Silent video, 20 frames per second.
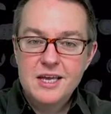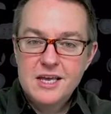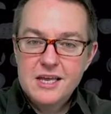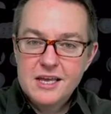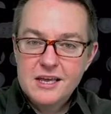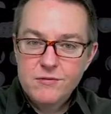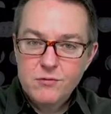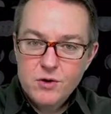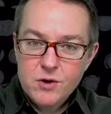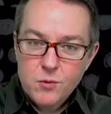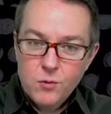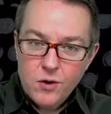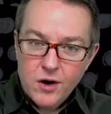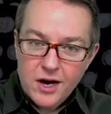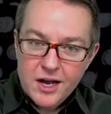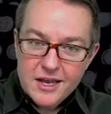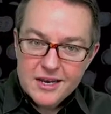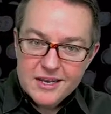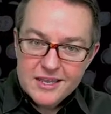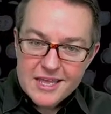if we
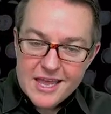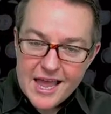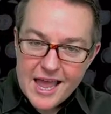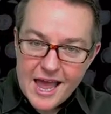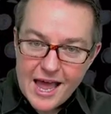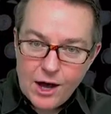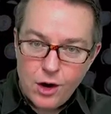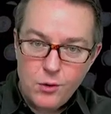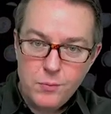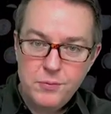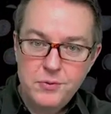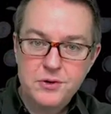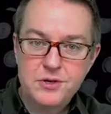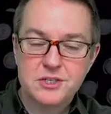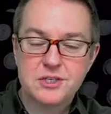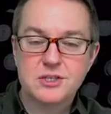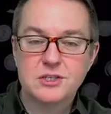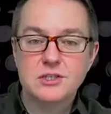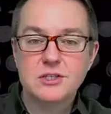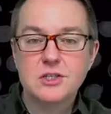want the output
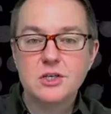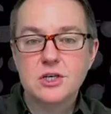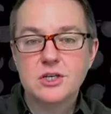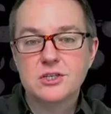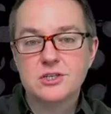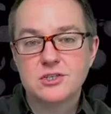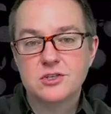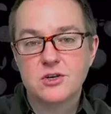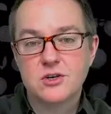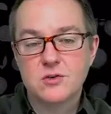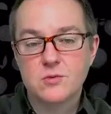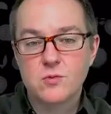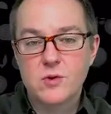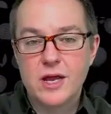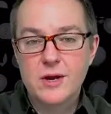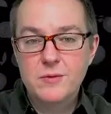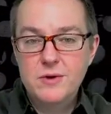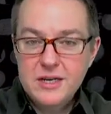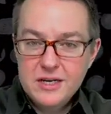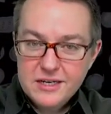to look a certain way,
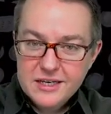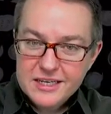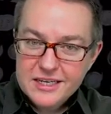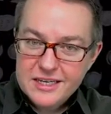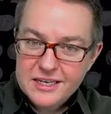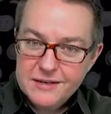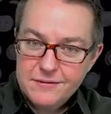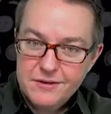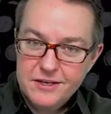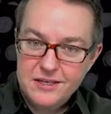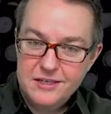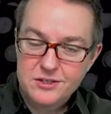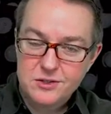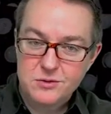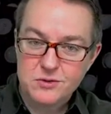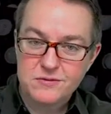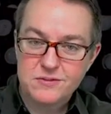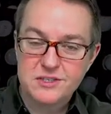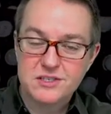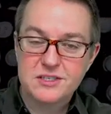we need to give it
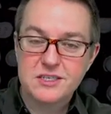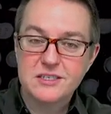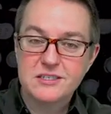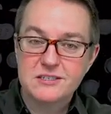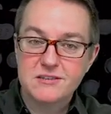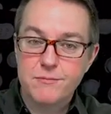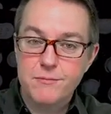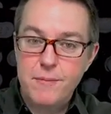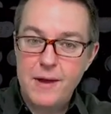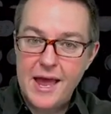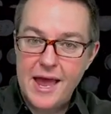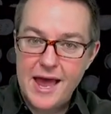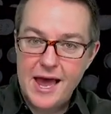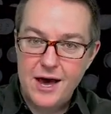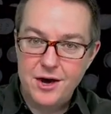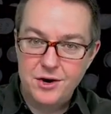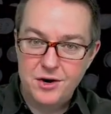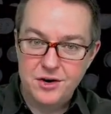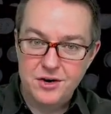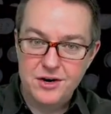sort of a sense of
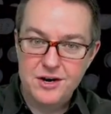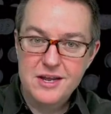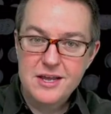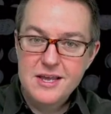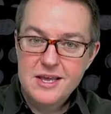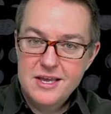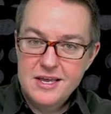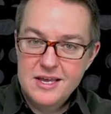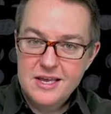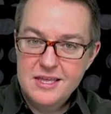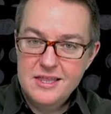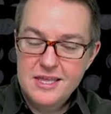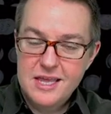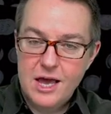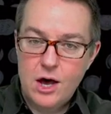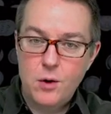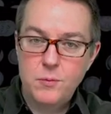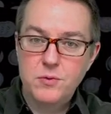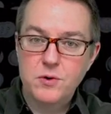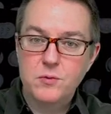pattern in the
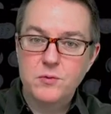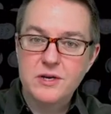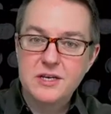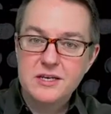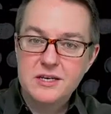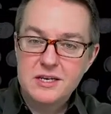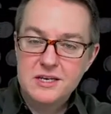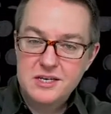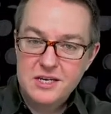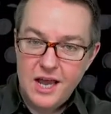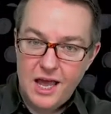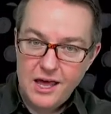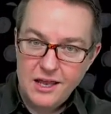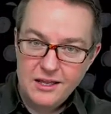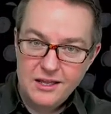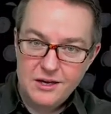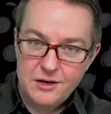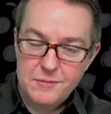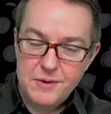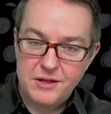output. We need to tell
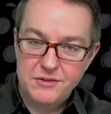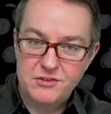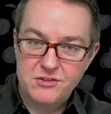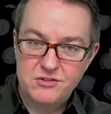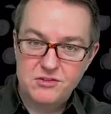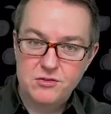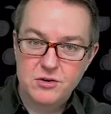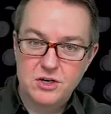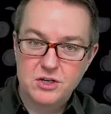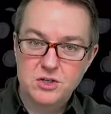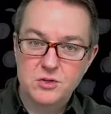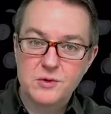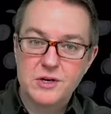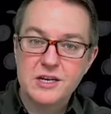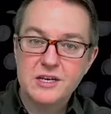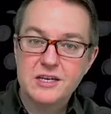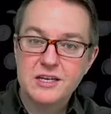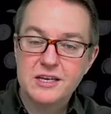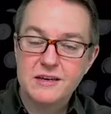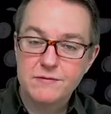it about the structure. We
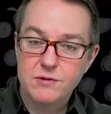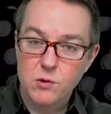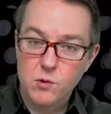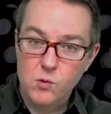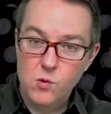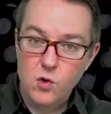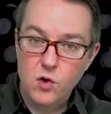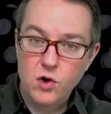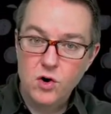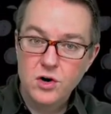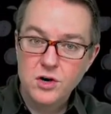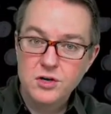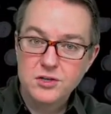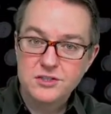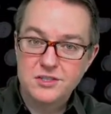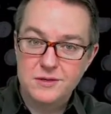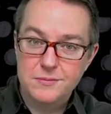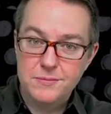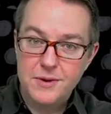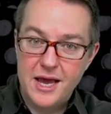need to give it words
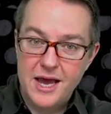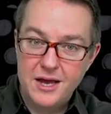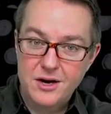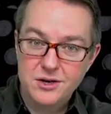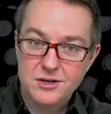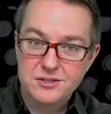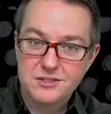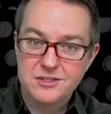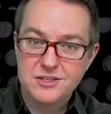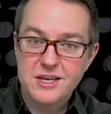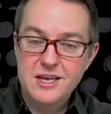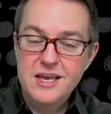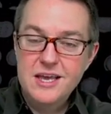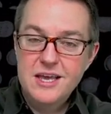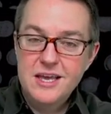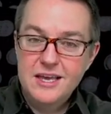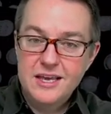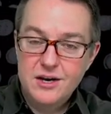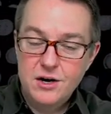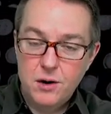and patterns
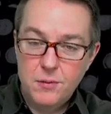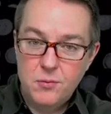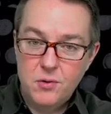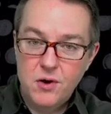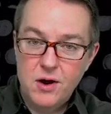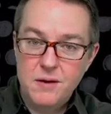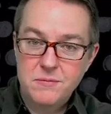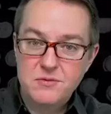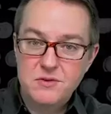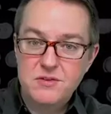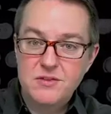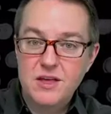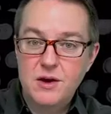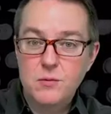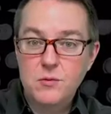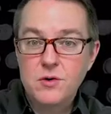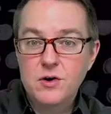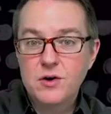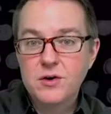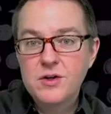in our prompt that
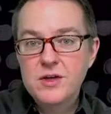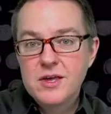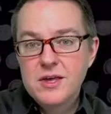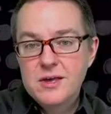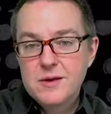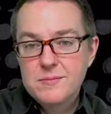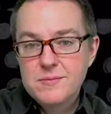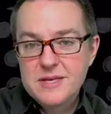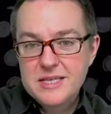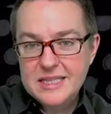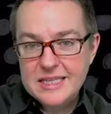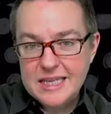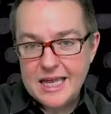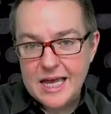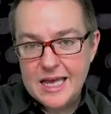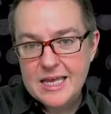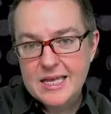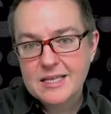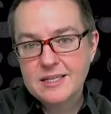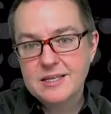will be
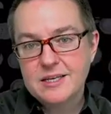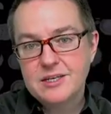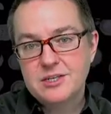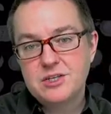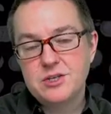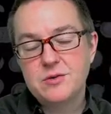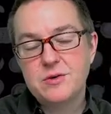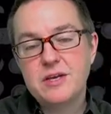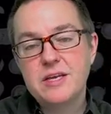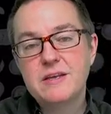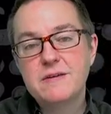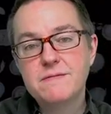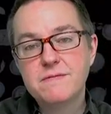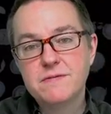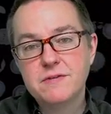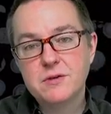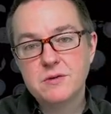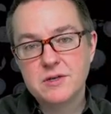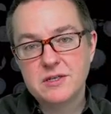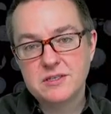likely to
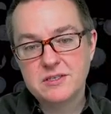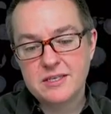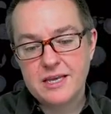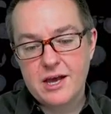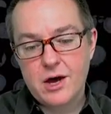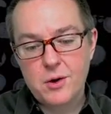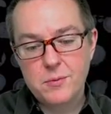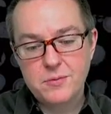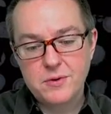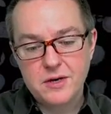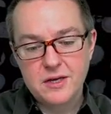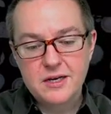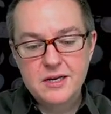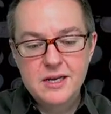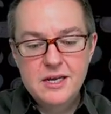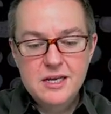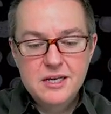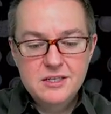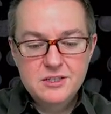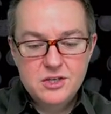influence the output.
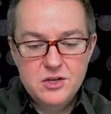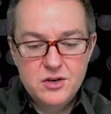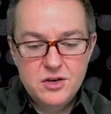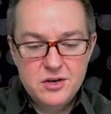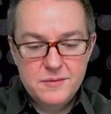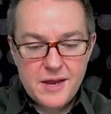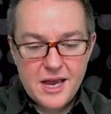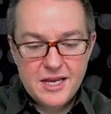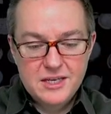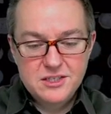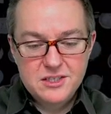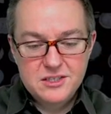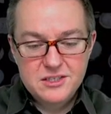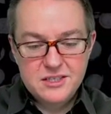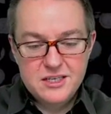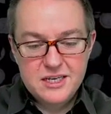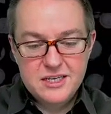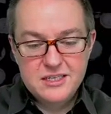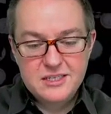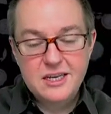So you can imagine
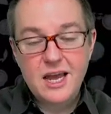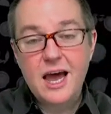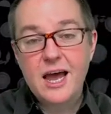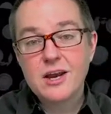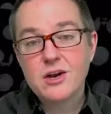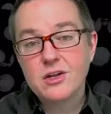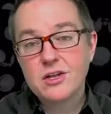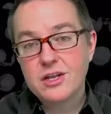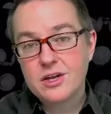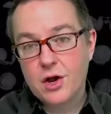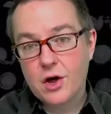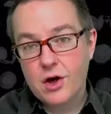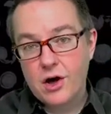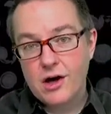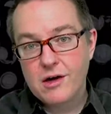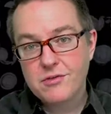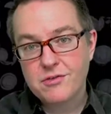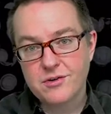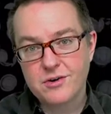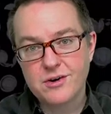seeing title and
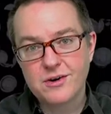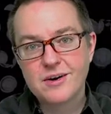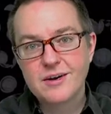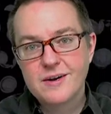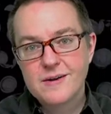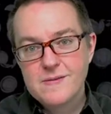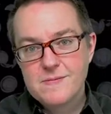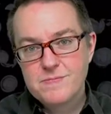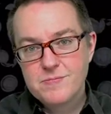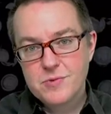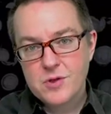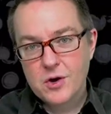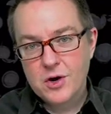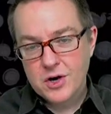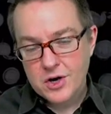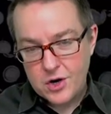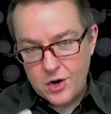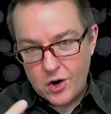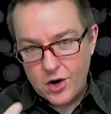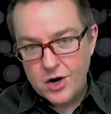author on
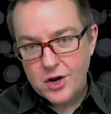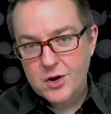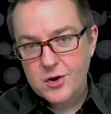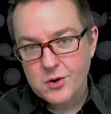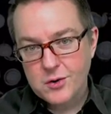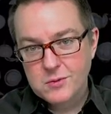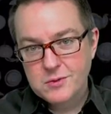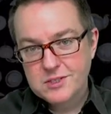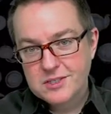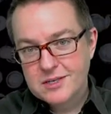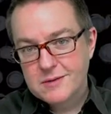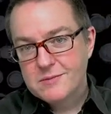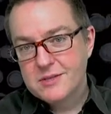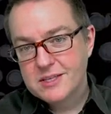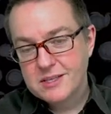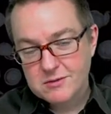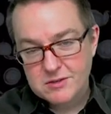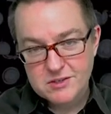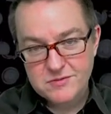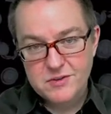an article was something
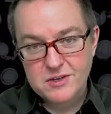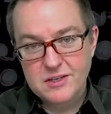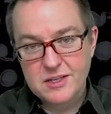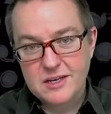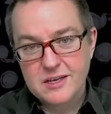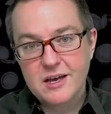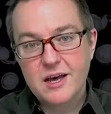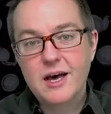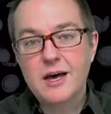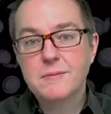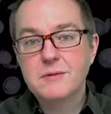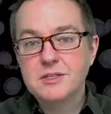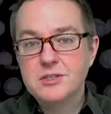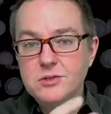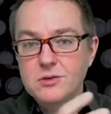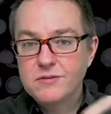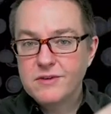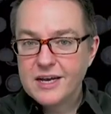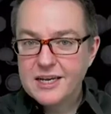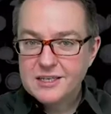that was fairly common.
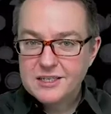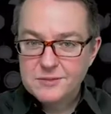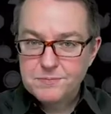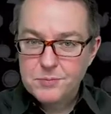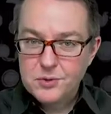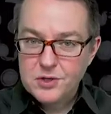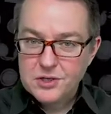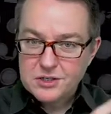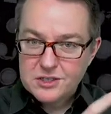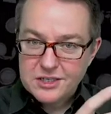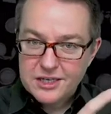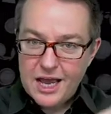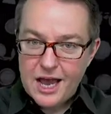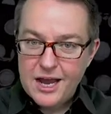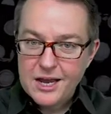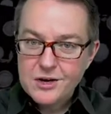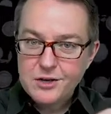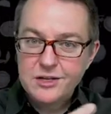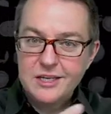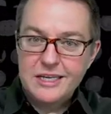So if I put
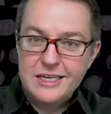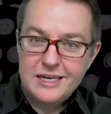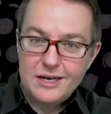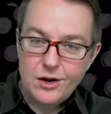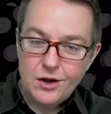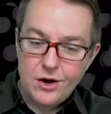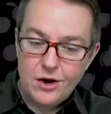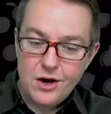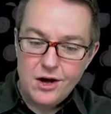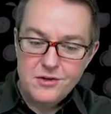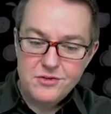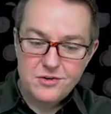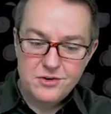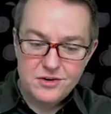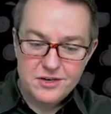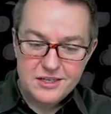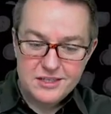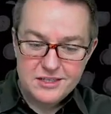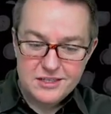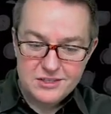title and author
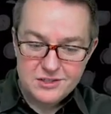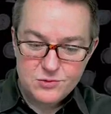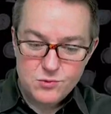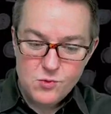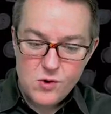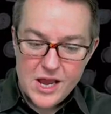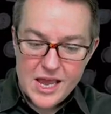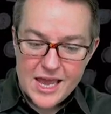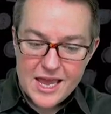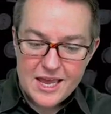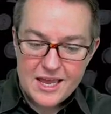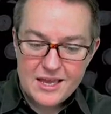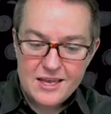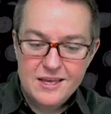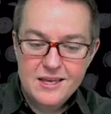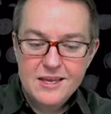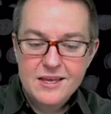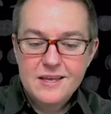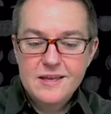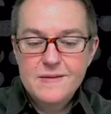in this way
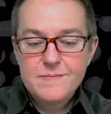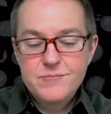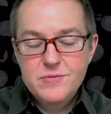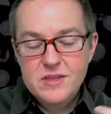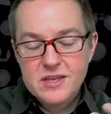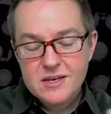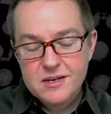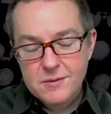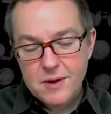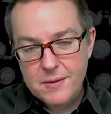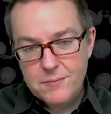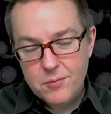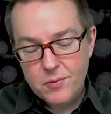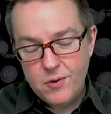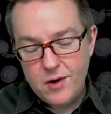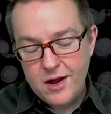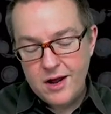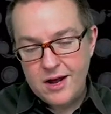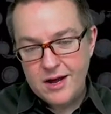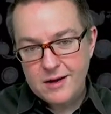into my
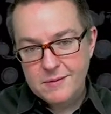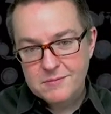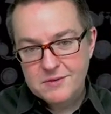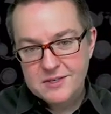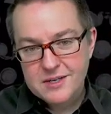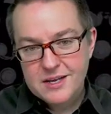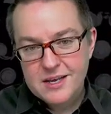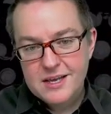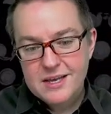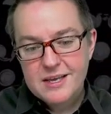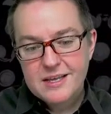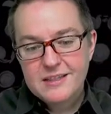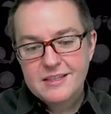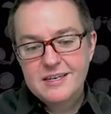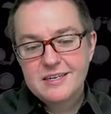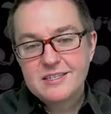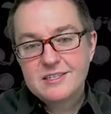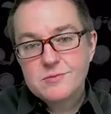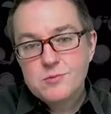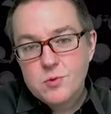prompt, then
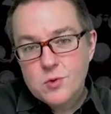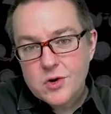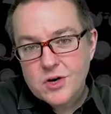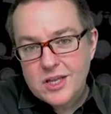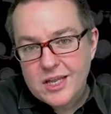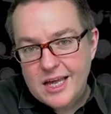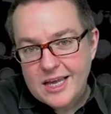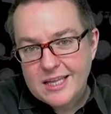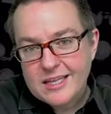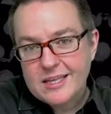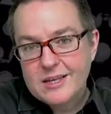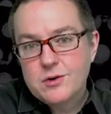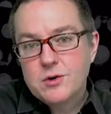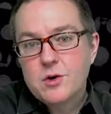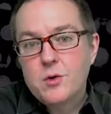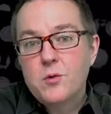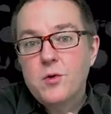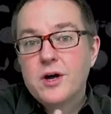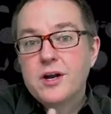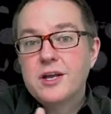it's more likely going to
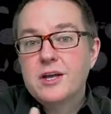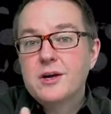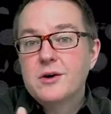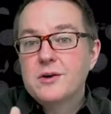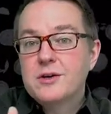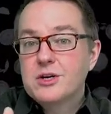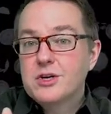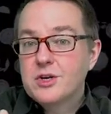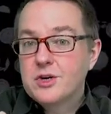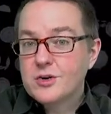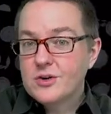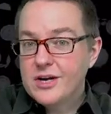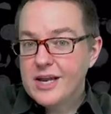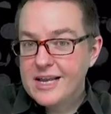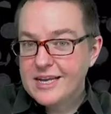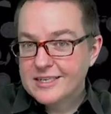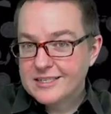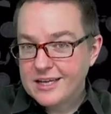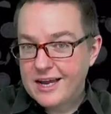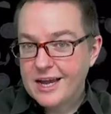want to go and
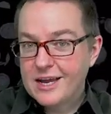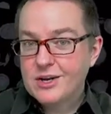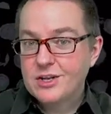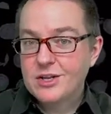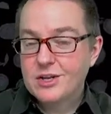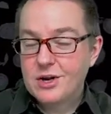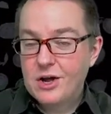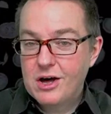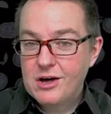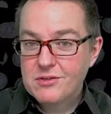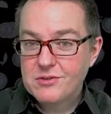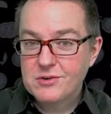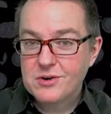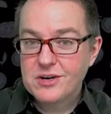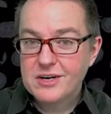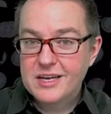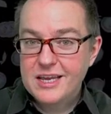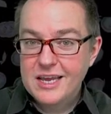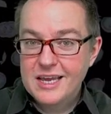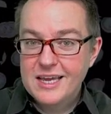create title and author
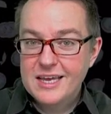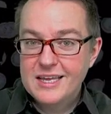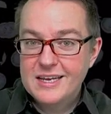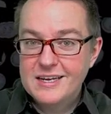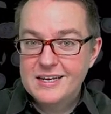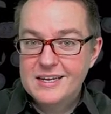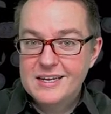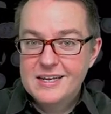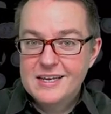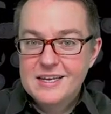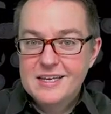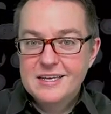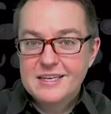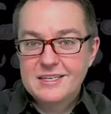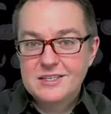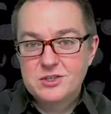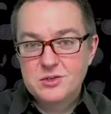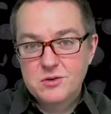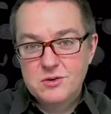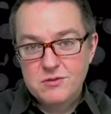again
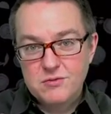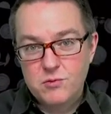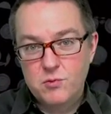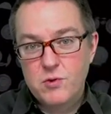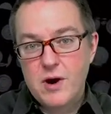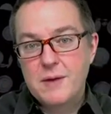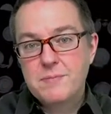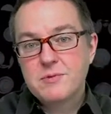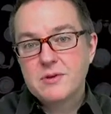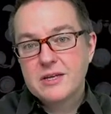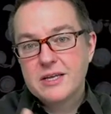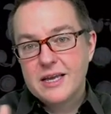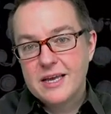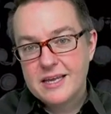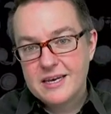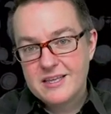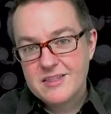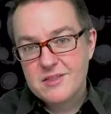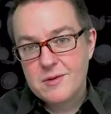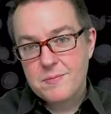and sort of
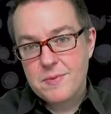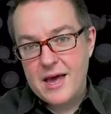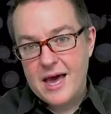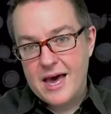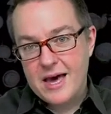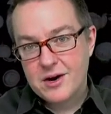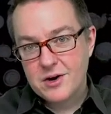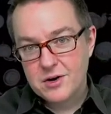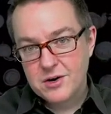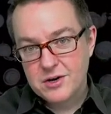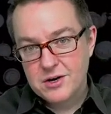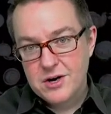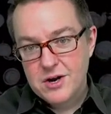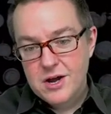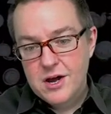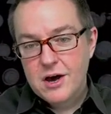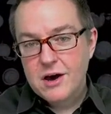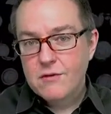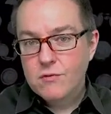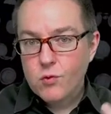replicating the pattern
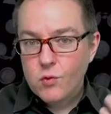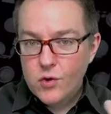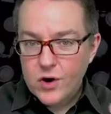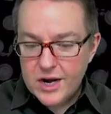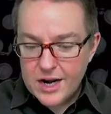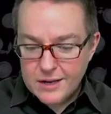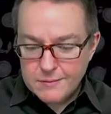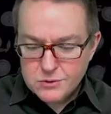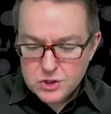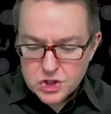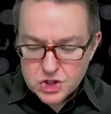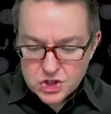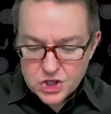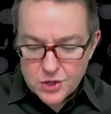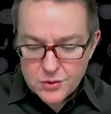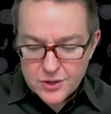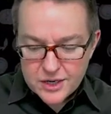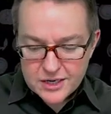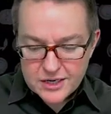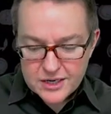of what I'm
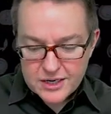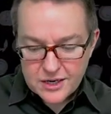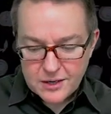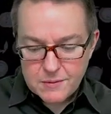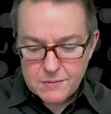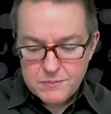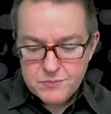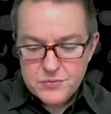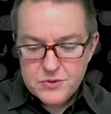showing here.